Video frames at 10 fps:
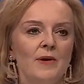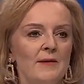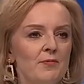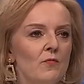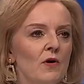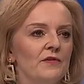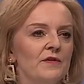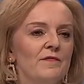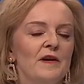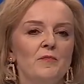People want
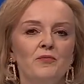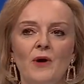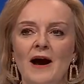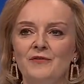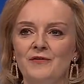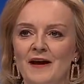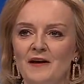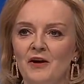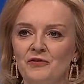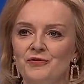to feel proud of
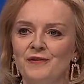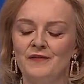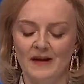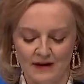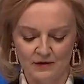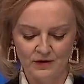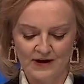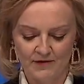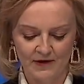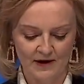their country and their
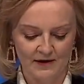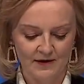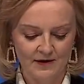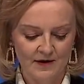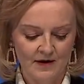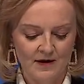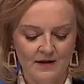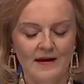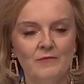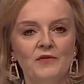local area.
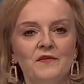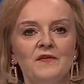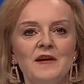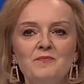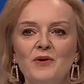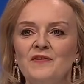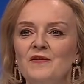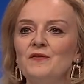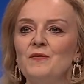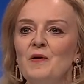They want to see
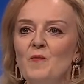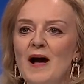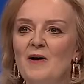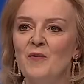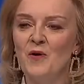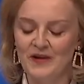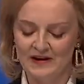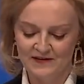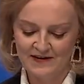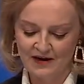Britain doing well on
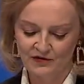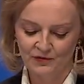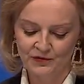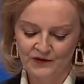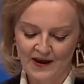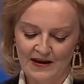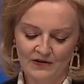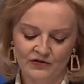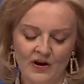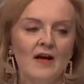the international
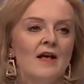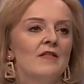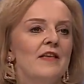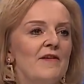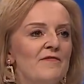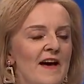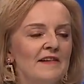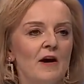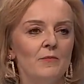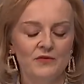stage. They're
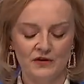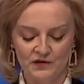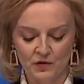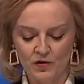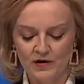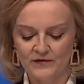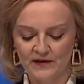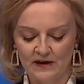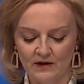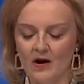fed up with the talk of
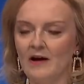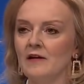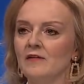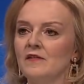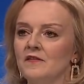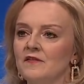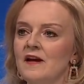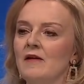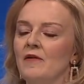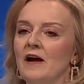decline and the
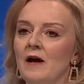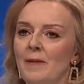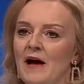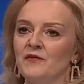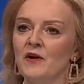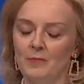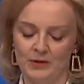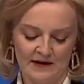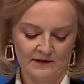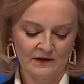sneering about our
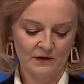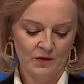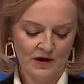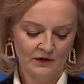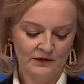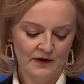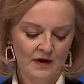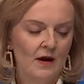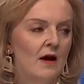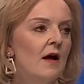place in the world.
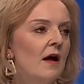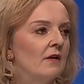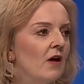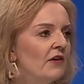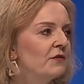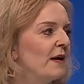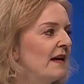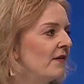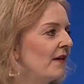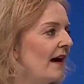Last
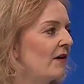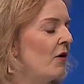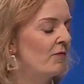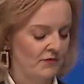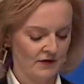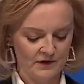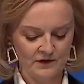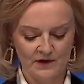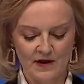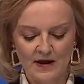week at their
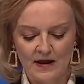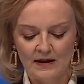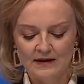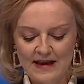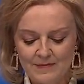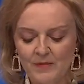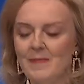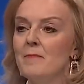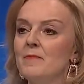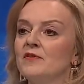conference, Labour
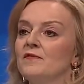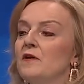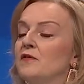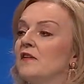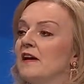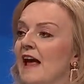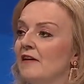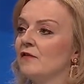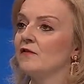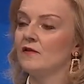members voted
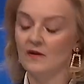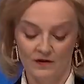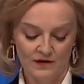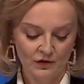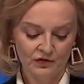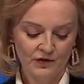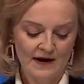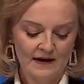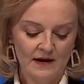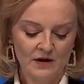against the
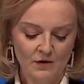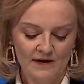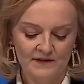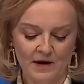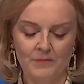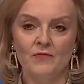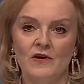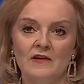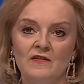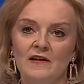Australia-US
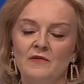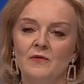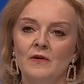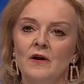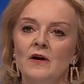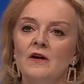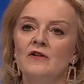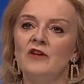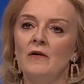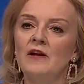submarine deal,
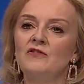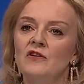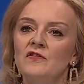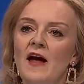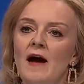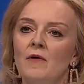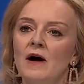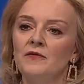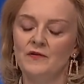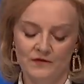showing just how
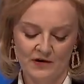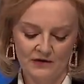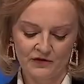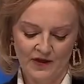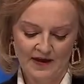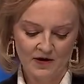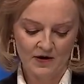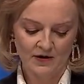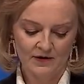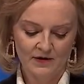out of touch they
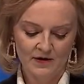are.